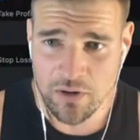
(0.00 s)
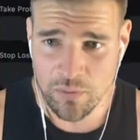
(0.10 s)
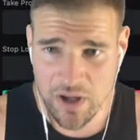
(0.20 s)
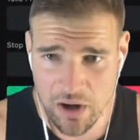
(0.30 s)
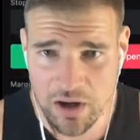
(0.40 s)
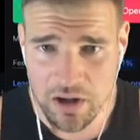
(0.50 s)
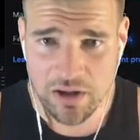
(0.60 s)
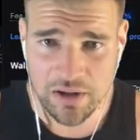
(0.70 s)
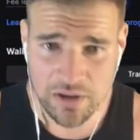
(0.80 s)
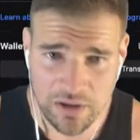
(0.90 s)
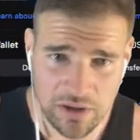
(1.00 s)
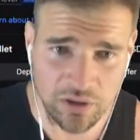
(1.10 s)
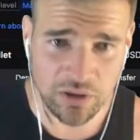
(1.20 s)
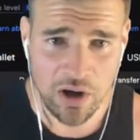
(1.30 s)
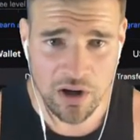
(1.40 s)
We are
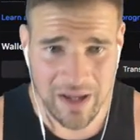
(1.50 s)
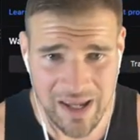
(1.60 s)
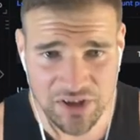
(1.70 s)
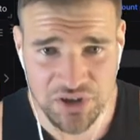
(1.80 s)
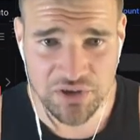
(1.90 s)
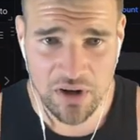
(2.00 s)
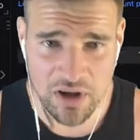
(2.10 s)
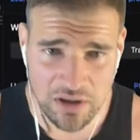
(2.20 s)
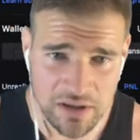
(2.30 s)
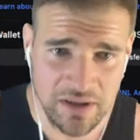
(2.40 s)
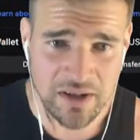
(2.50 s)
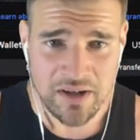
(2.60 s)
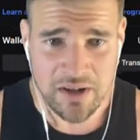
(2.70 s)
long and strong,